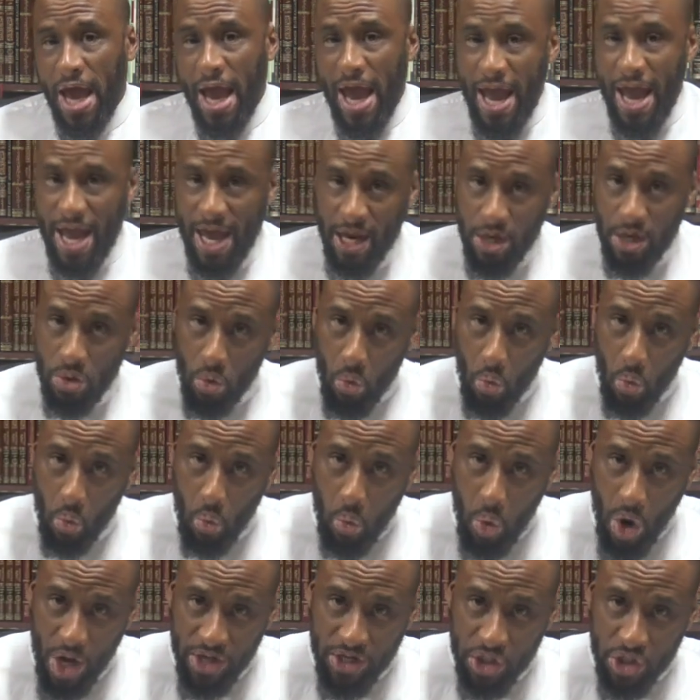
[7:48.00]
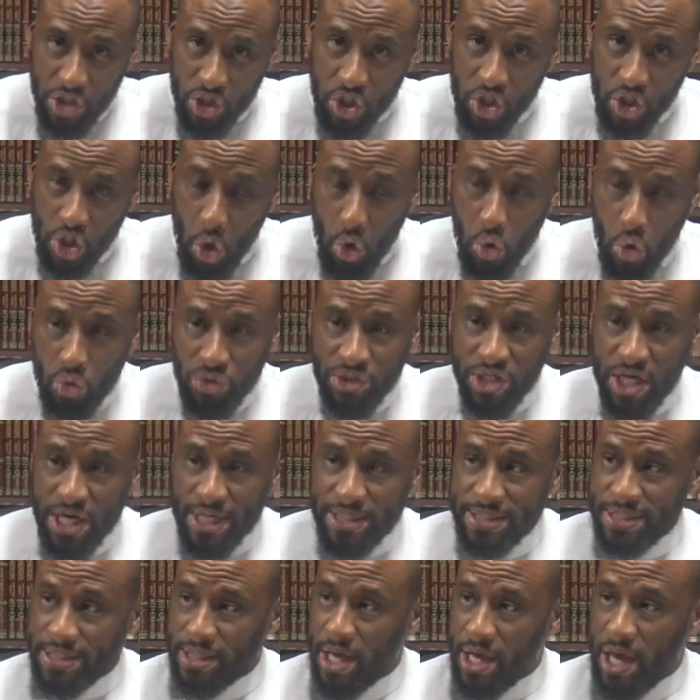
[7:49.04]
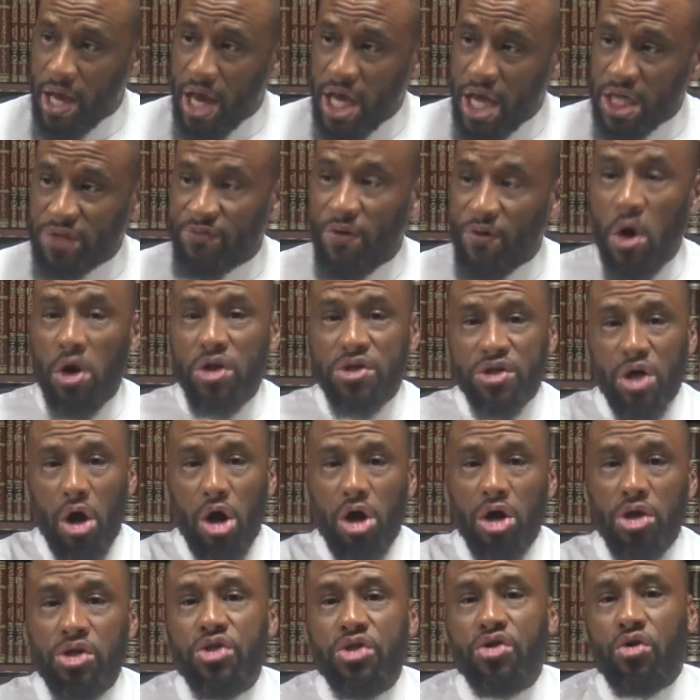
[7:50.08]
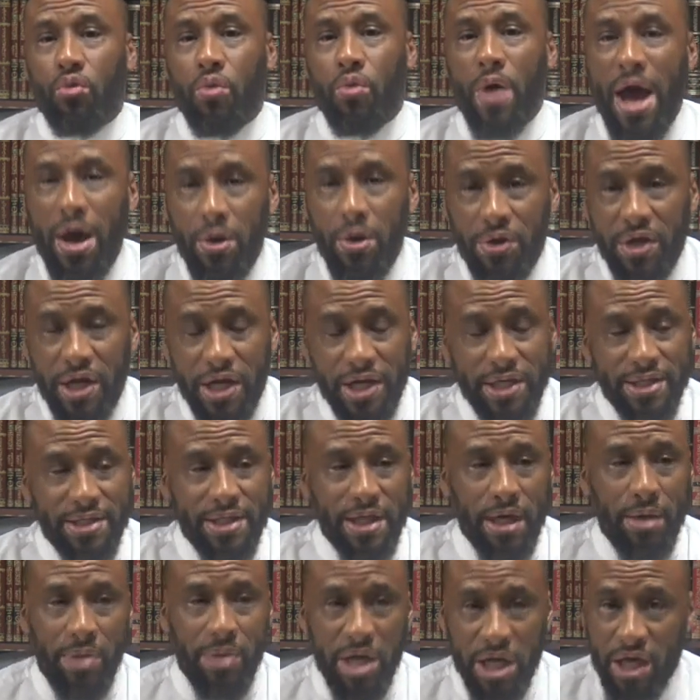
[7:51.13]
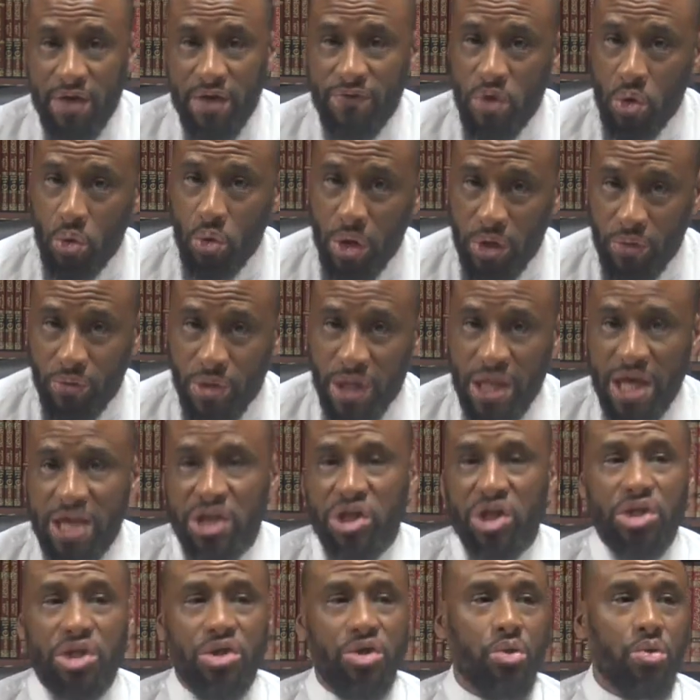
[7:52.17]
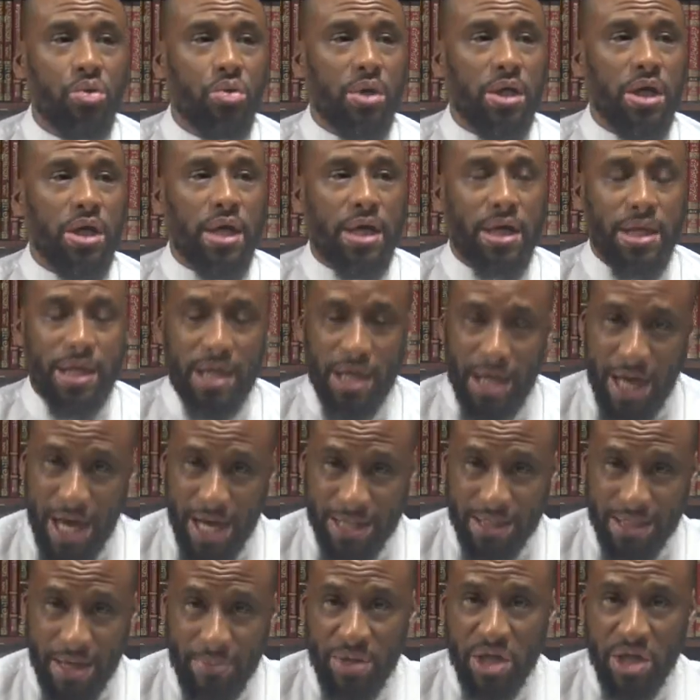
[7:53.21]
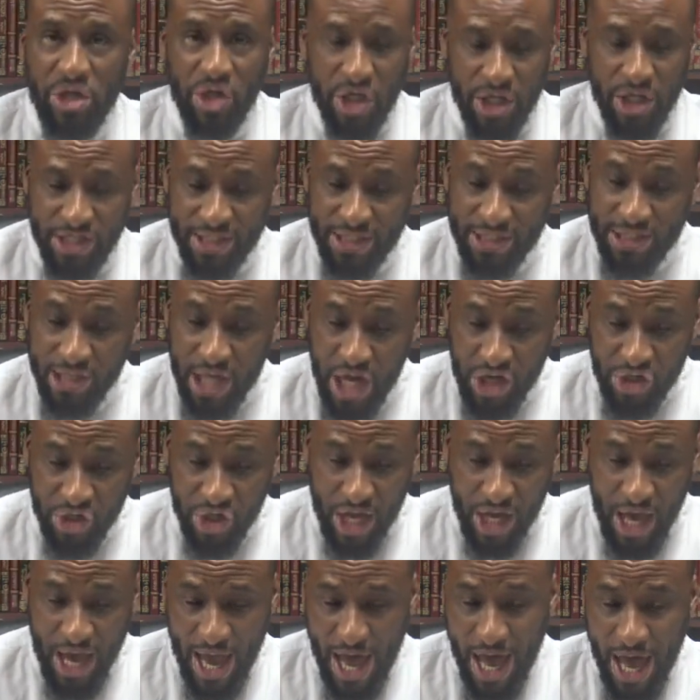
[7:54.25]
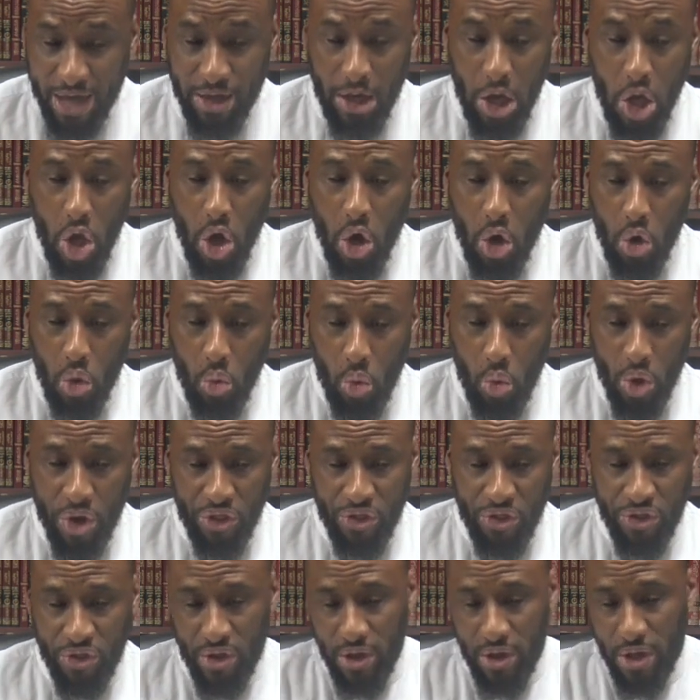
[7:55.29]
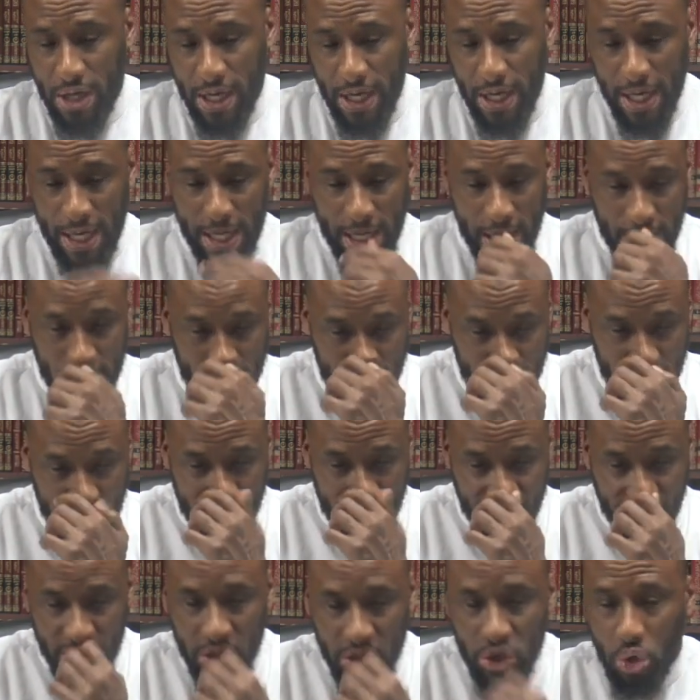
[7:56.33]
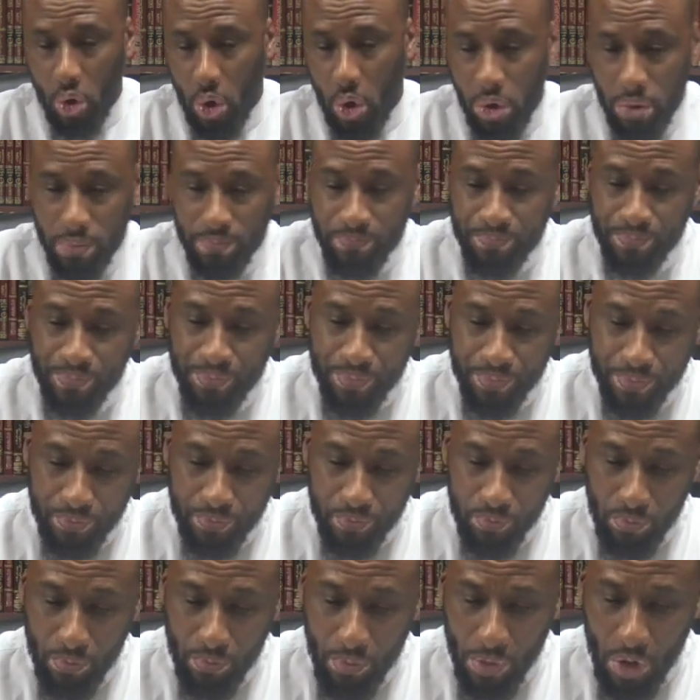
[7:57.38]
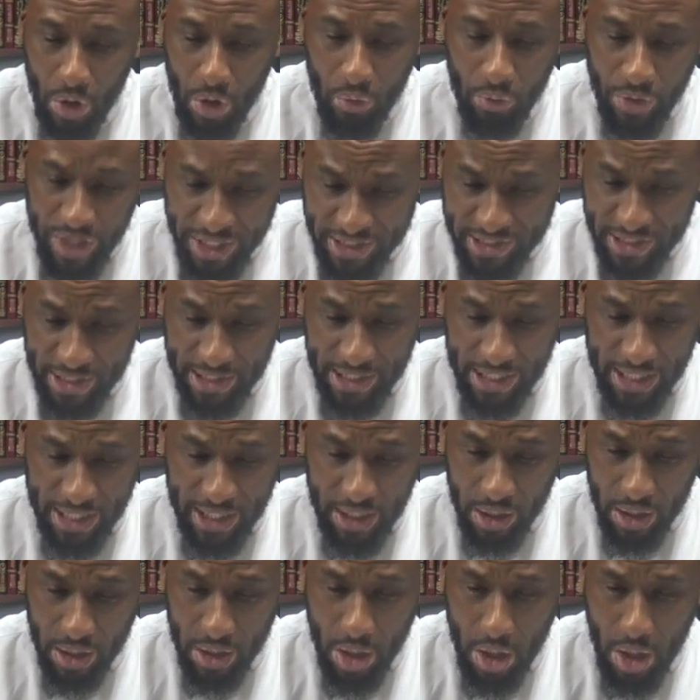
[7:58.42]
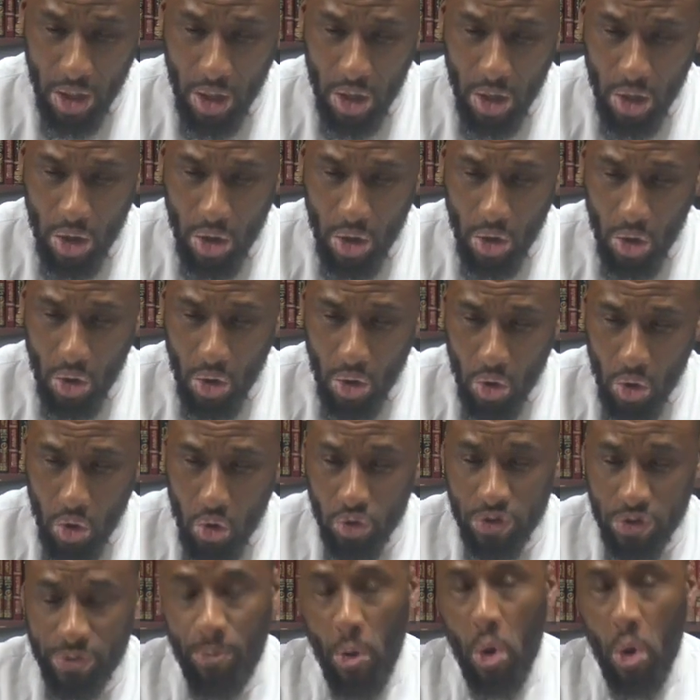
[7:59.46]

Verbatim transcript: And what shows us as far as our surroundings, and I'm going to give you in relation to, uh, as I mentioned, a discussion I had with an individual recently who's